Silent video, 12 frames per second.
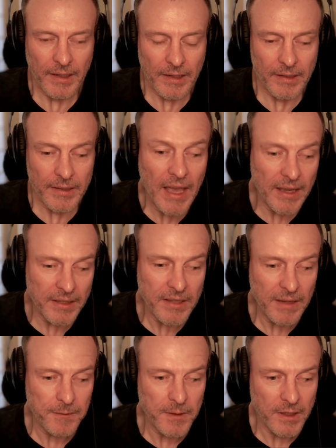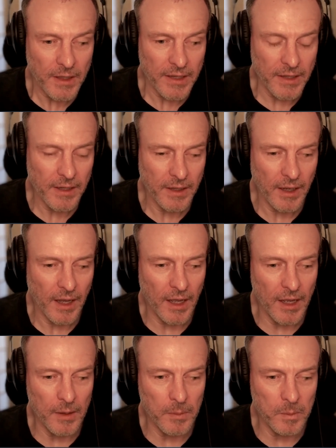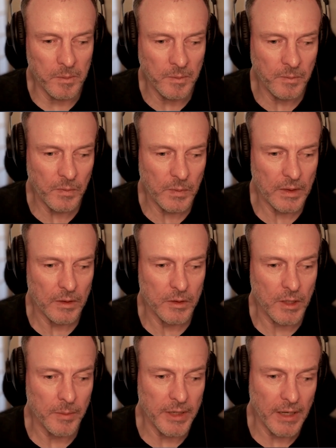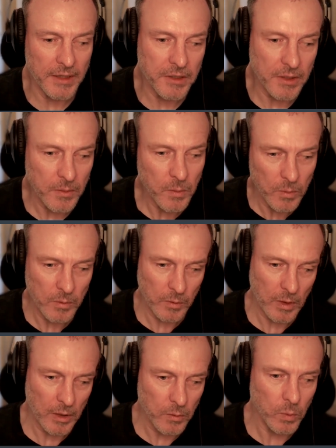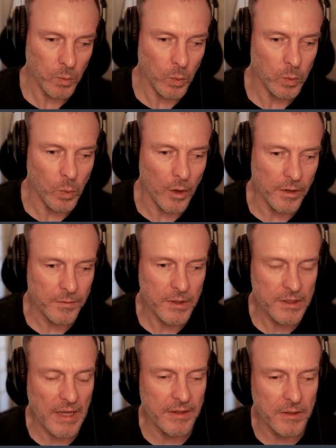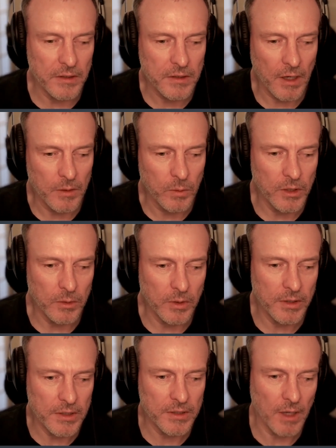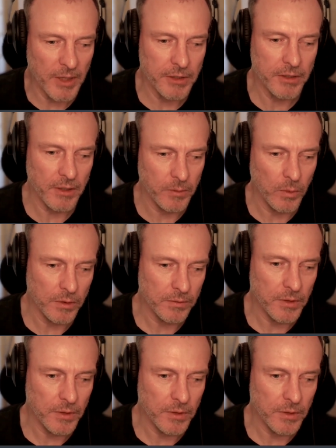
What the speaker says: Yeah, definitely. So, I mean, actually, one of the standards I work with is I'm actually one of the